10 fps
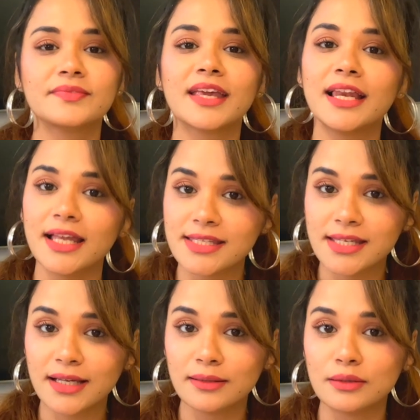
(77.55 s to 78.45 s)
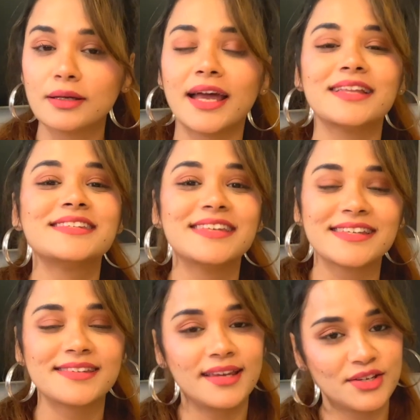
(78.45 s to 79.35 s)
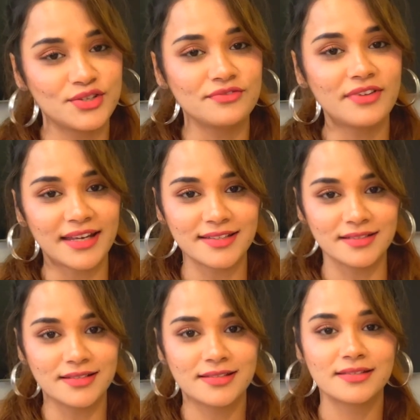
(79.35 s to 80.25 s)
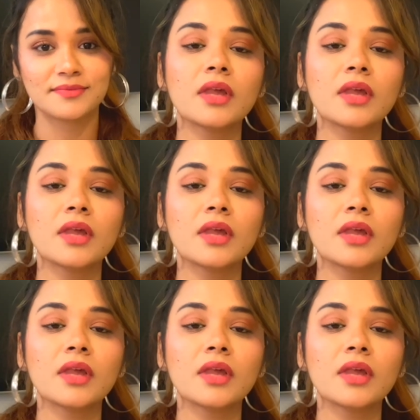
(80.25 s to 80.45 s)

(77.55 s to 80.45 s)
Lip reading: Let's take a look at 6 selection factors.